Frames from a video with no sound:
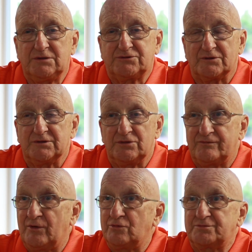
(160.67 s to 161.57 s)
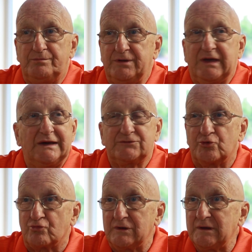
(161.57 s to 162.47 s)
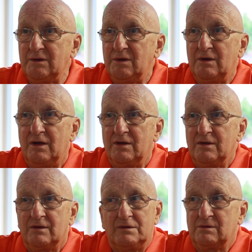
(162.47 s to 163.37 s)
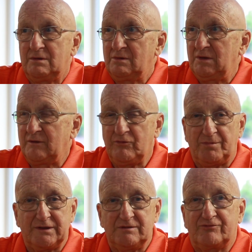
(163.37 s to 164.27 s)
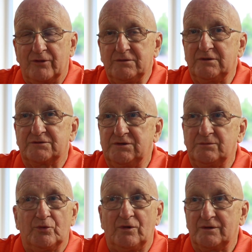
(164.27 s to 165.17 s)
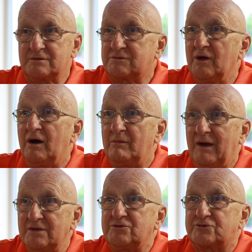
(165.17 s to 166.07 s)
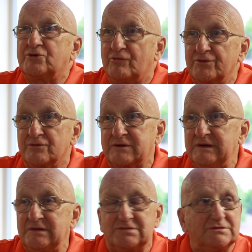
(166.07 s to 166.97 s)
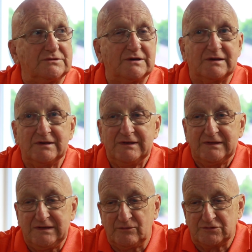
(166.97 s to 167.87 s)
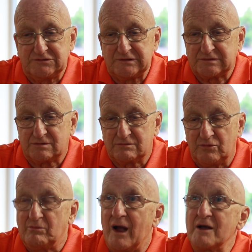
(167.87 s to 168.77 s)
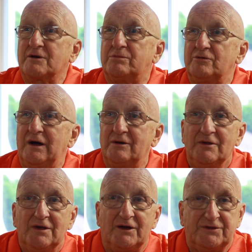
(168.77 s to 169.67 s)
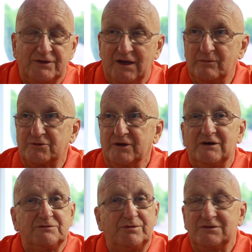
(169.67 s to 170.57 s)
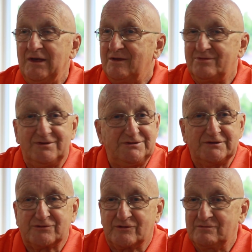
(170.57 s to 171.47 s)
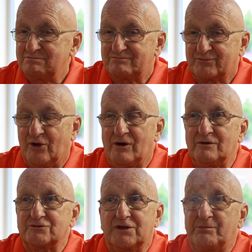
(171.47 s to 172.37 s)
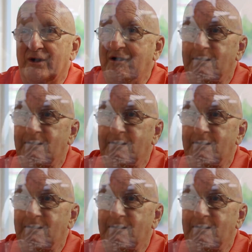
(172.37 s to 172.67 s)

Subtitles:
instantly the phone began to ring. Everybody in Fredericton seemed to want a magic show for their kids, and it was just remarkable how I didn't advertise, but they just calls kept